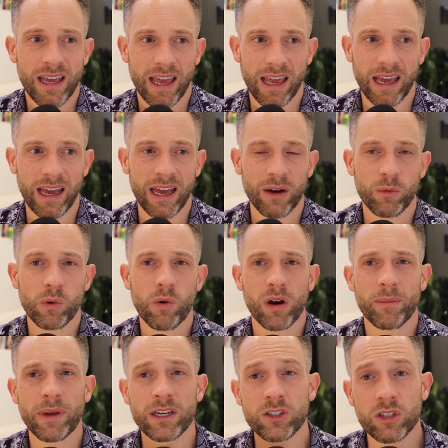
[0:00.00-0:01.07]
And we want
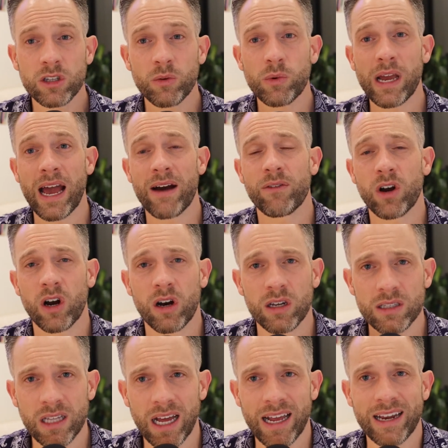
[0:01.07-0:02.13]
to make sure that we have
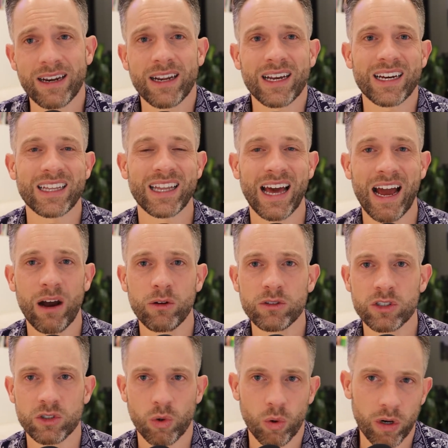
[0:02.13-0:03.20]
online cloud
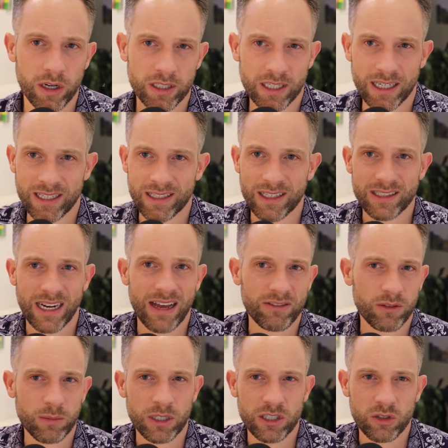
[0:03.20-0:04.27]
storage and it doesn't
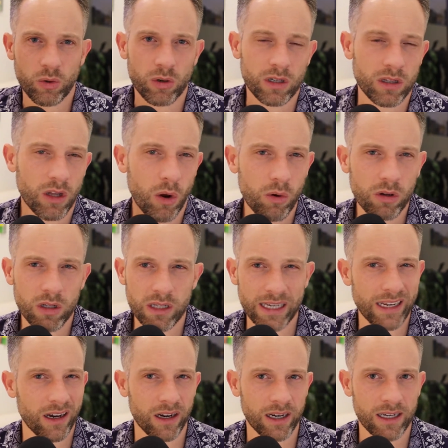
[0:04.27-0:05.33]
have to be stored
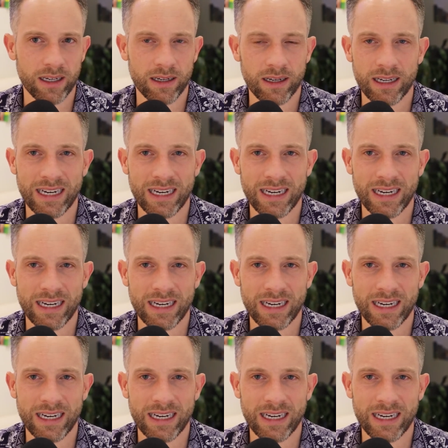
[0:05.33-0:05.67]
locally on a,